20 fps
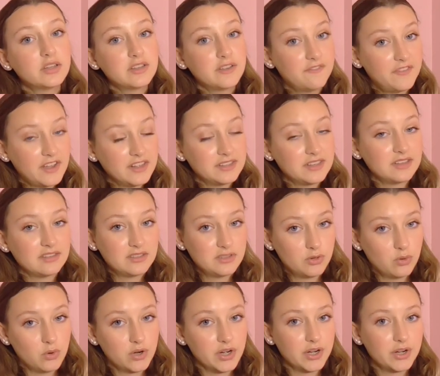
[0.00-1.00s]
to face his
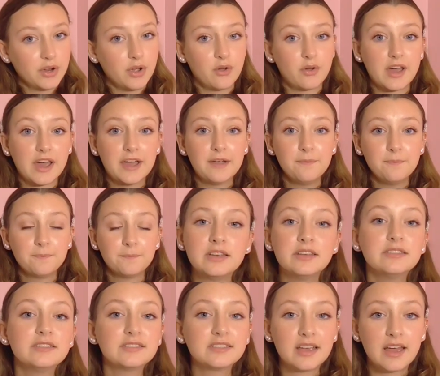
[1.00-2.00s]
door, okay?
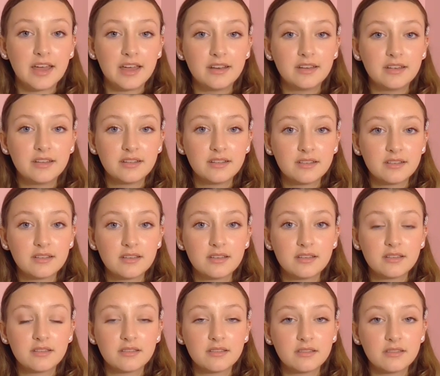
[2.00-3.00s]
He said
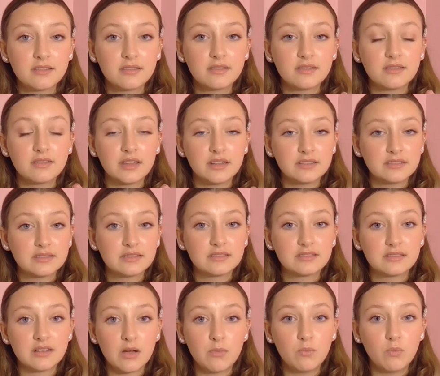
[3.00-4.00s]
that
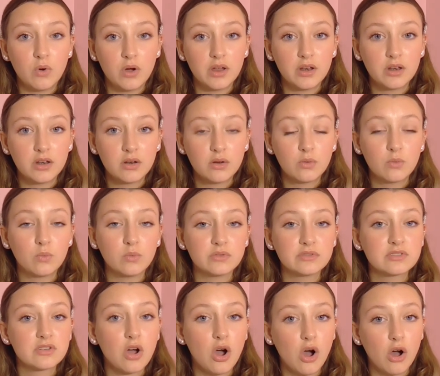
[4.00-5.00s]
someone
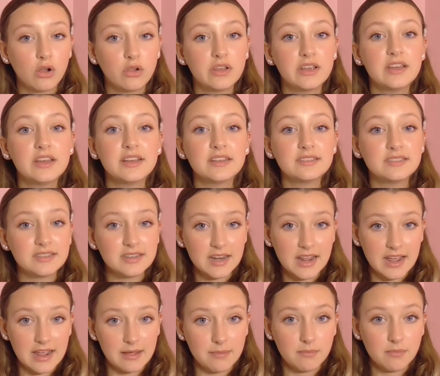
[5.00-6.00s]
was calling his
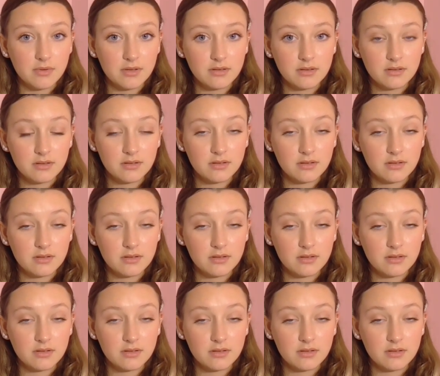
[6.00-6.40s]
name,